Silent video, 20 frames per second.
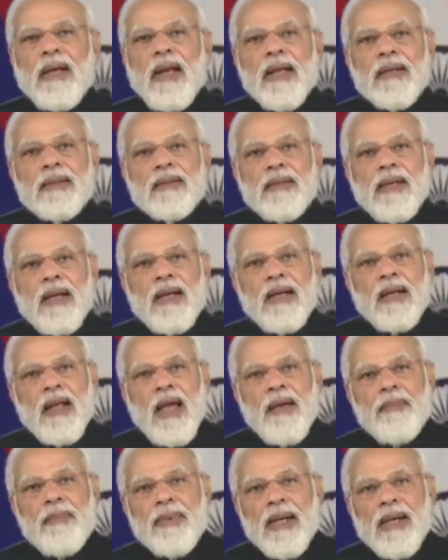the National
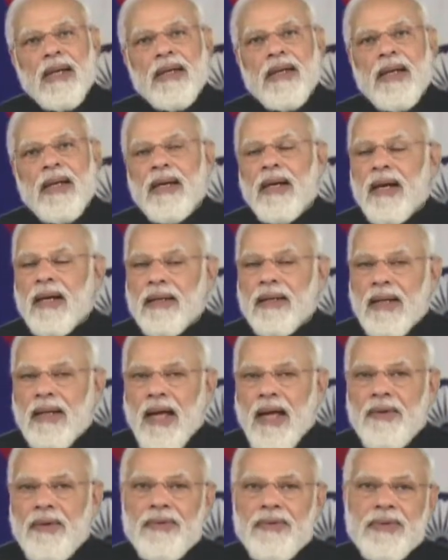Library and
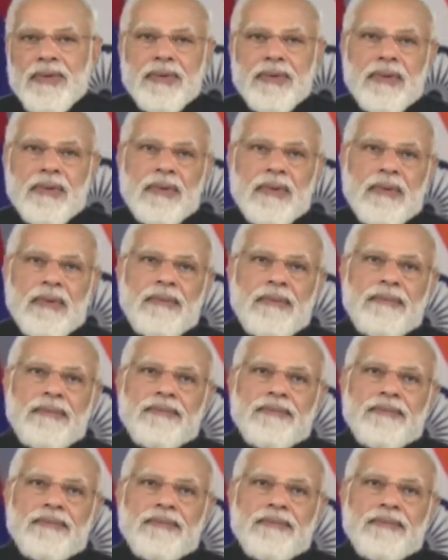Archives,